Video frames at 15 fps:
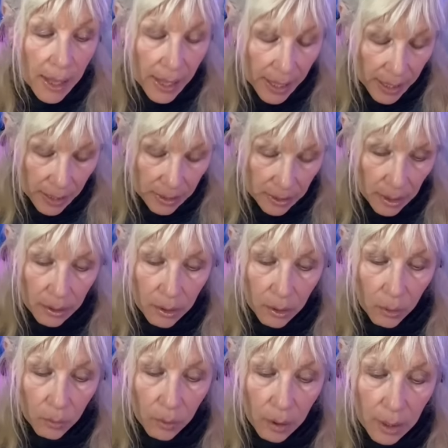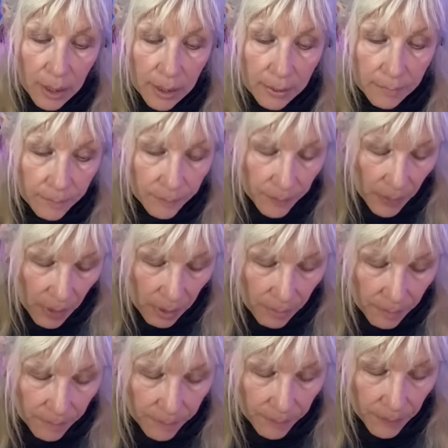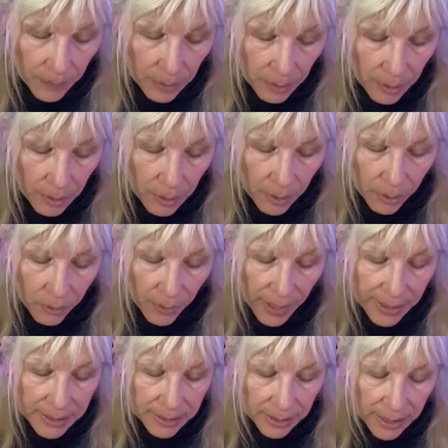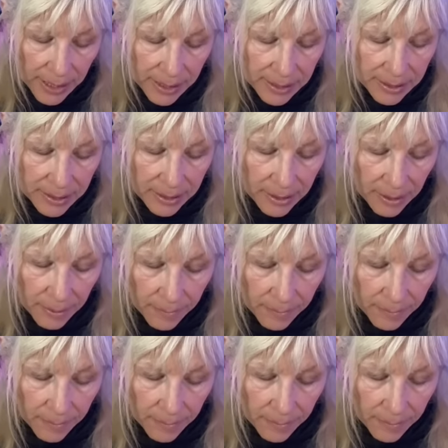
and uh, go on um, Craigslist.